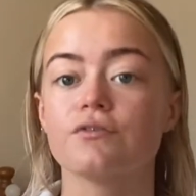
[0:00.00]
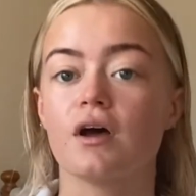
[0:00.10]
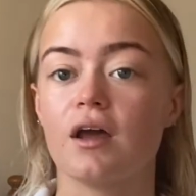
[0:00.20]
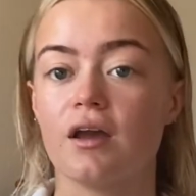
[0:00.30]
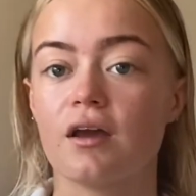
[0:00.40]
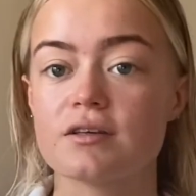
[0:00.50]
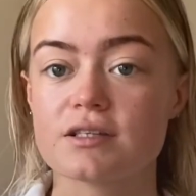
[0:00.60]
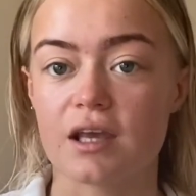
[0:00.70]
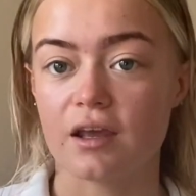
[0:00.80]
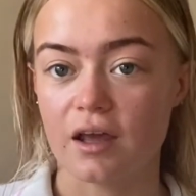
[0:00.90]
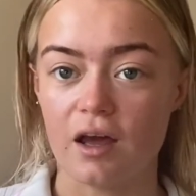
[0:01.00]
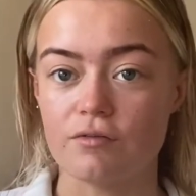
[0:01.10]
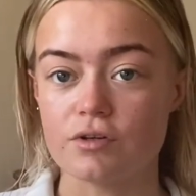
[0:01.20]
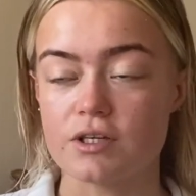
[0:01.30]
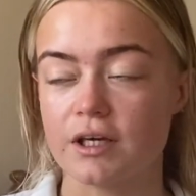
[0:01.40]
a skincare
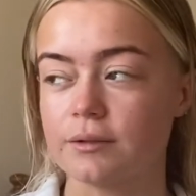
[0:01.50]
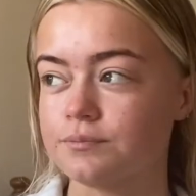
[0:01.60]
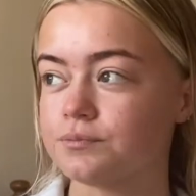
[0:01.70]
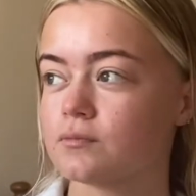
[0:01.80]
routine.